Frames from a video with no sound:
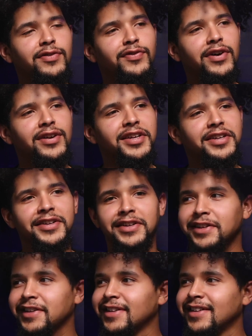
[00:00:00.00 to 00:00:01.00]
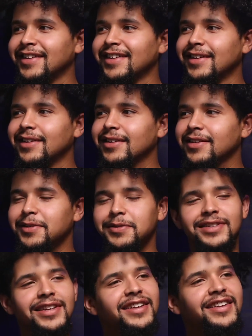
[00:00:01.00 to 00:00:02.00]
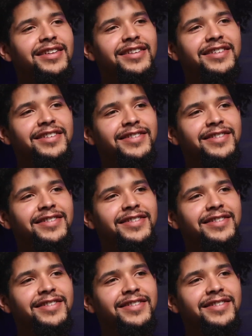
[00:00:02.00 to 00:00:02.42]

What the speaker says: Fuck it. You know what I'm saying?